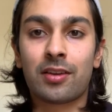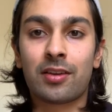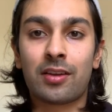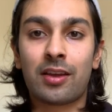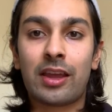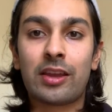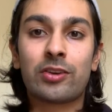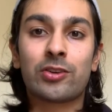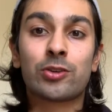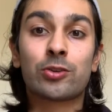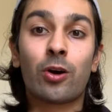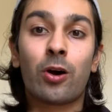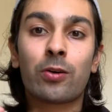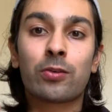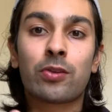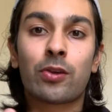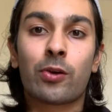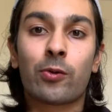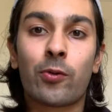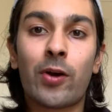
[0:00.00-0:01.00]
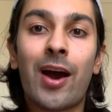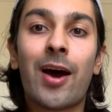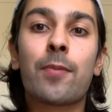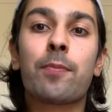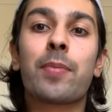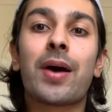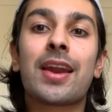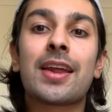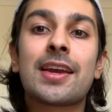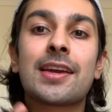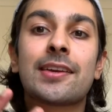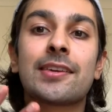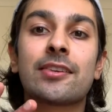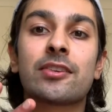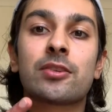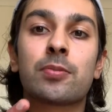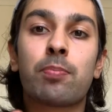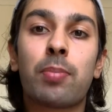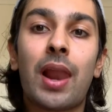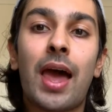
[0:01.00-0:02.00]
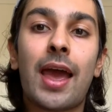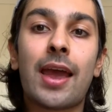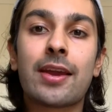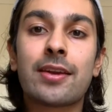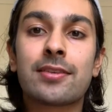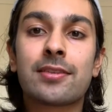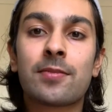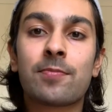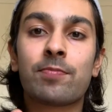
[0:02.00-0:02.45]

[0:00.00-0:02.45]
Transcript: He shocked the crowd, but he displayed